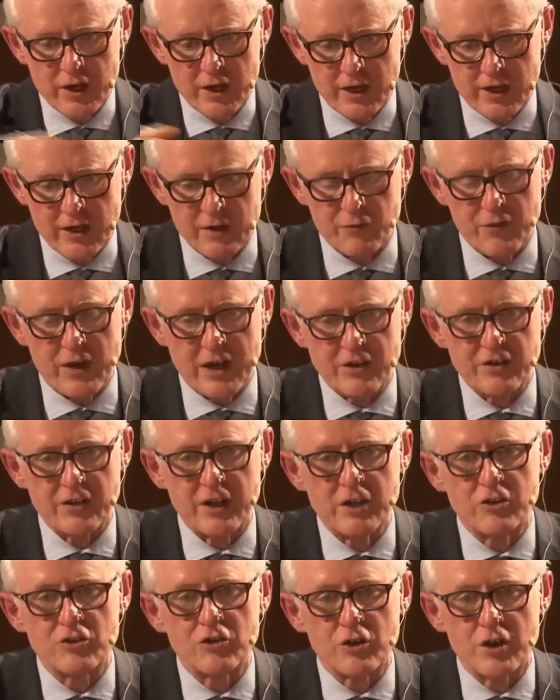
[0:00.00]
in effect,
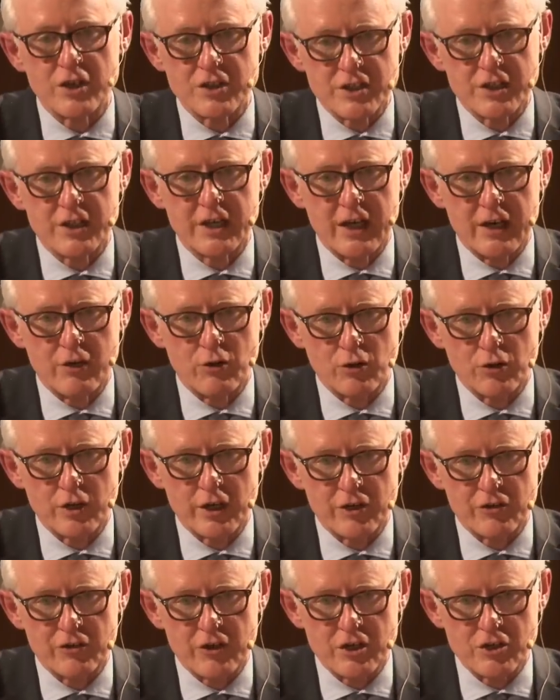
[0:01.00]
integrated care
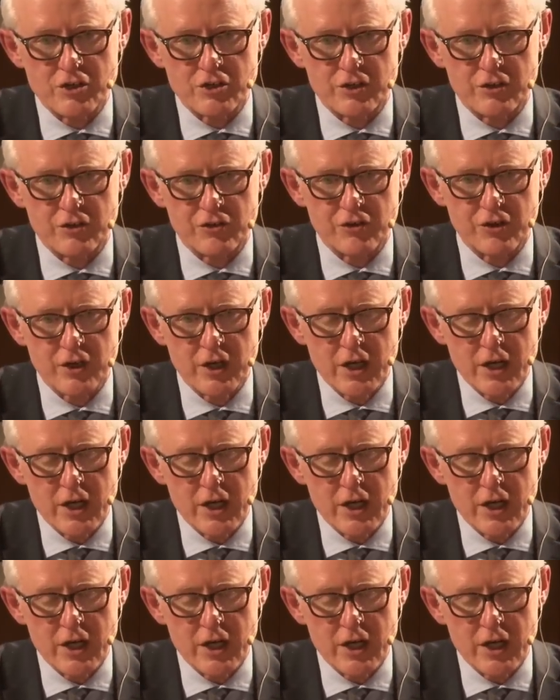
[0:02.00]
organisations.